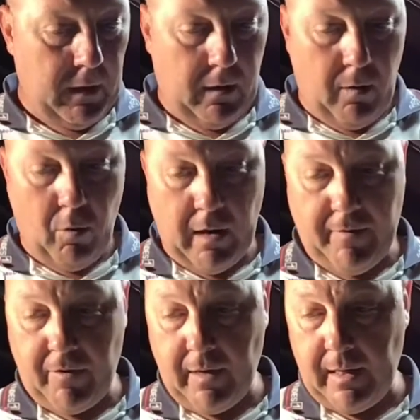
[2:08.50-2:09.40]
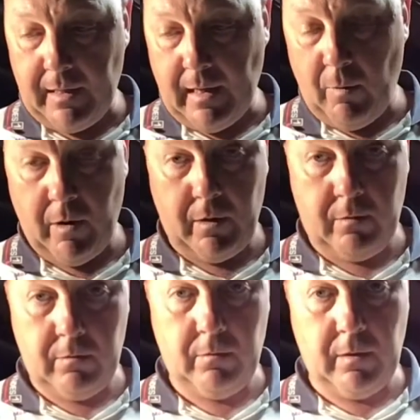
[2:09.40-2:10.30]
I might have a crack at that one
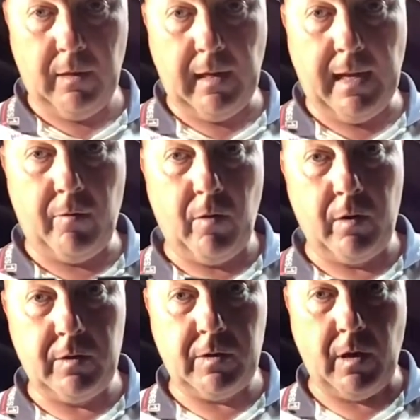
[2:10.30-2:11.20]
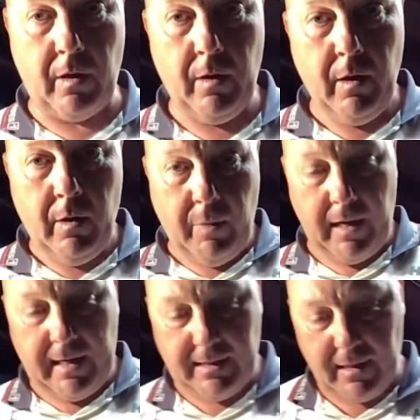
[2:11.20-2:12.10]
a little later on. So,
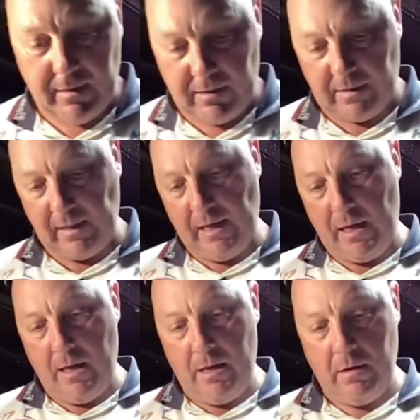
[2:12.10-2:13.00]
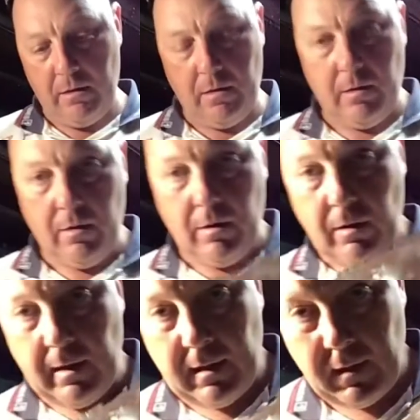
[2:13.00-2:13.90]
but as you can see,
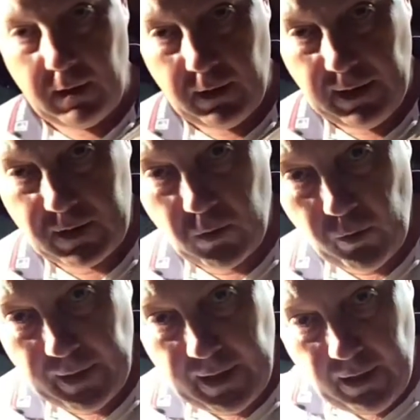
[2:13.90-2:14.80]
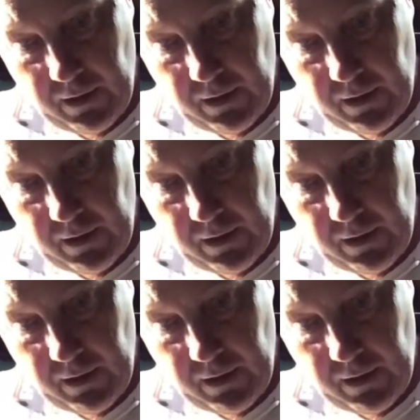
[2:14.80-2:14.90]
it's already,